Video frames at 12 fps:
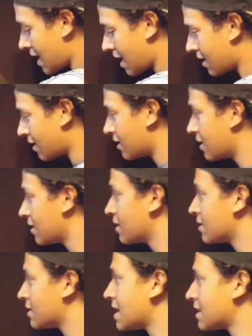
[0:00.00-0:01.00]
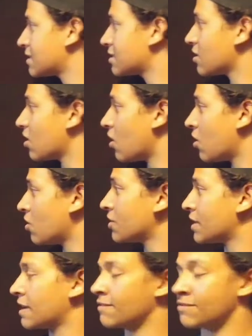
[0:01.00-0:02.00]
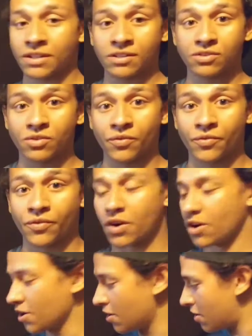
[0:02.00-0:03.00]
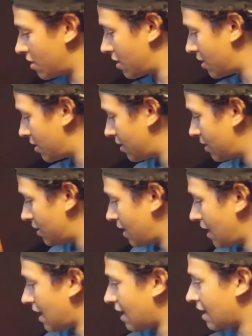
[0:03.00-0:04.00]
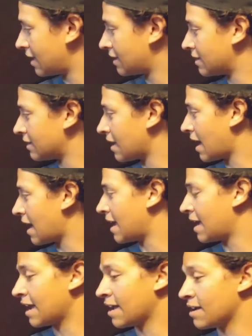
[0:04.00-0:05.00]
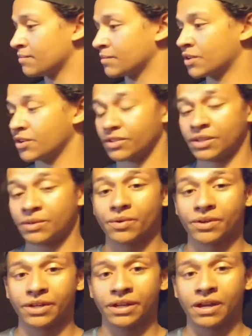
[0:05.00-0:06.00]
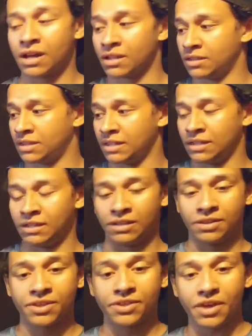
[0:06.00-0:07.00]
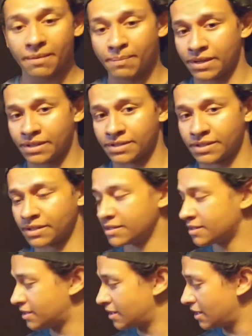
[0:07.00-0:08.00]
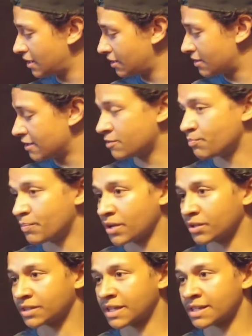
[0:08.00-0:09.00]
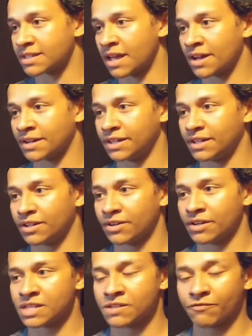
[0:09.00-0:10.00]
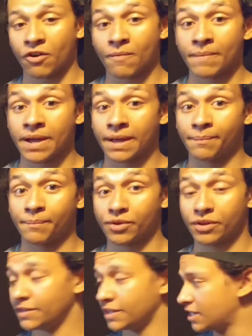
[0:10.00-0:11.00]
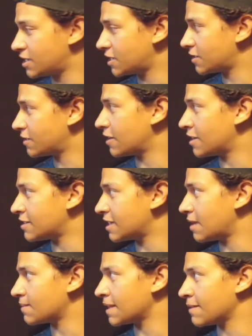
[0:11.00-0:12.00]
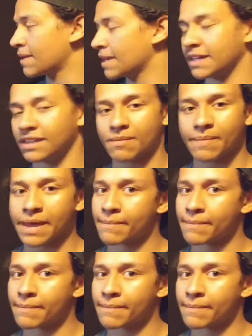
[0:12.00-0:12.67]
that, that's all that I've done so far. And I am currently working on the thigh pieces. This belt that's on here is from my previous attempt at making the